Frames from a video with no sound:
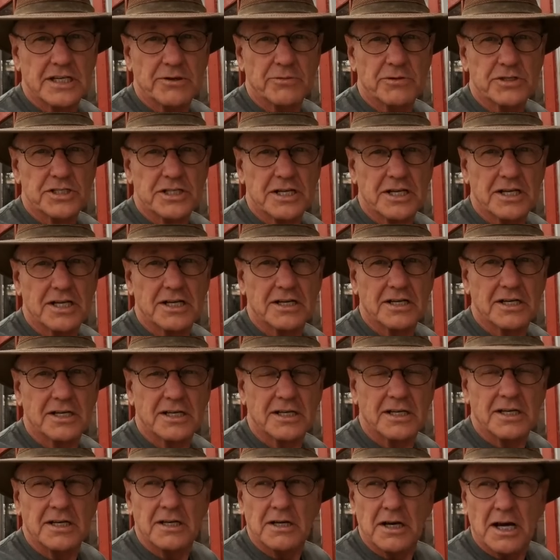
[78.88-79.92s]
it was a
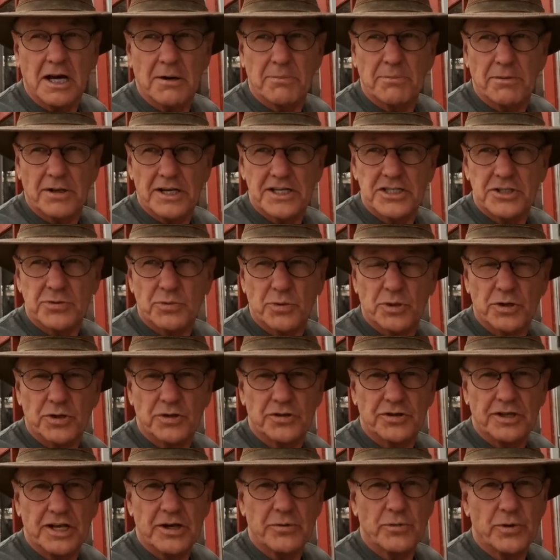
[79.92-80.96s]
place
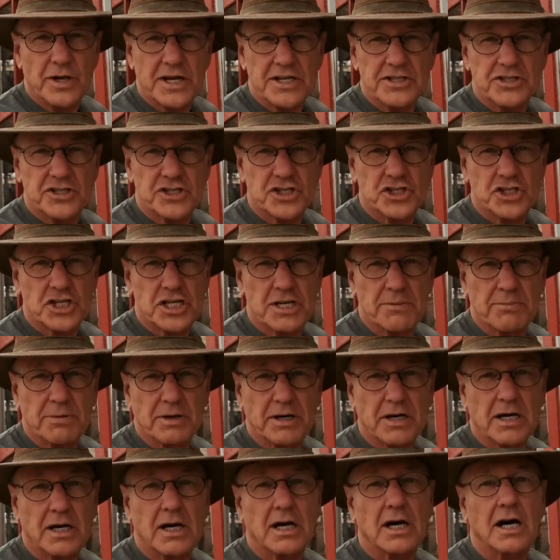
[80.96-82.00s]
where they raised sheep,
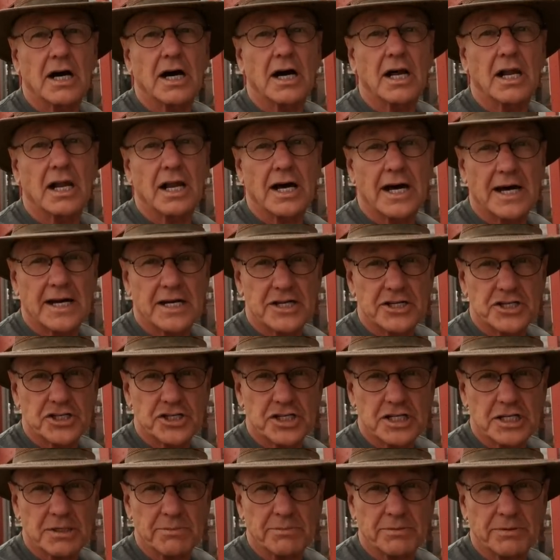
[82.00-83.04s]
a lot of
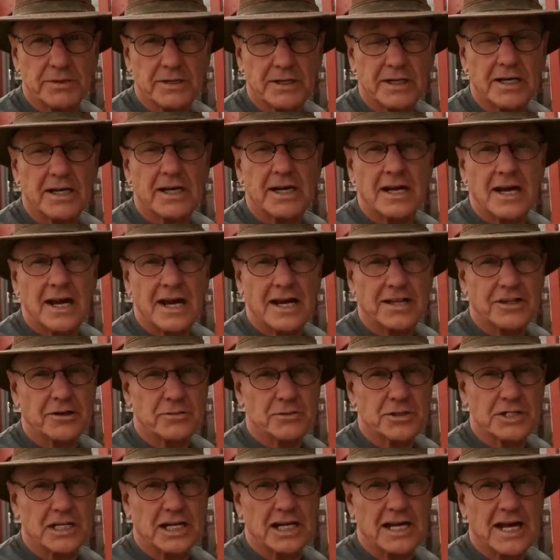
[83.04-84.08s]
sheep, and there
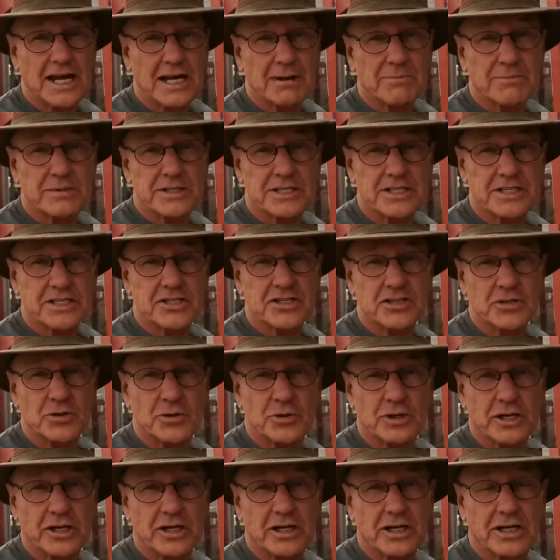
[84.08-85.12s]
was a lot of business
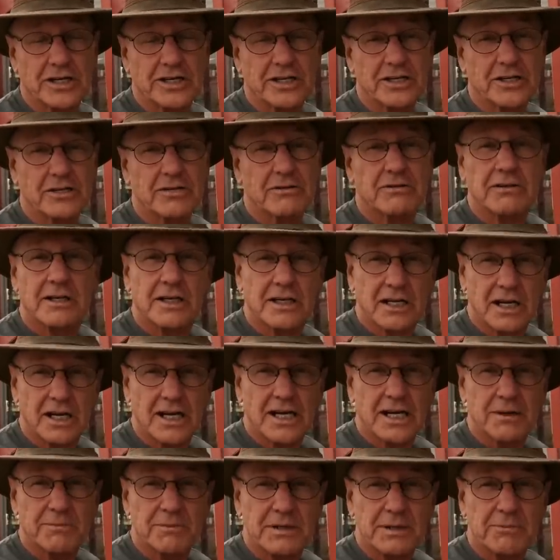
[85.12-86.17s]
going on here, and a
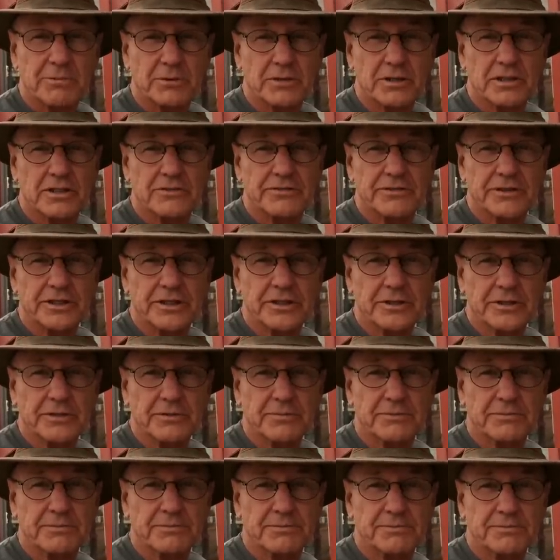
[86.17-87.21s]
lot of people lived here.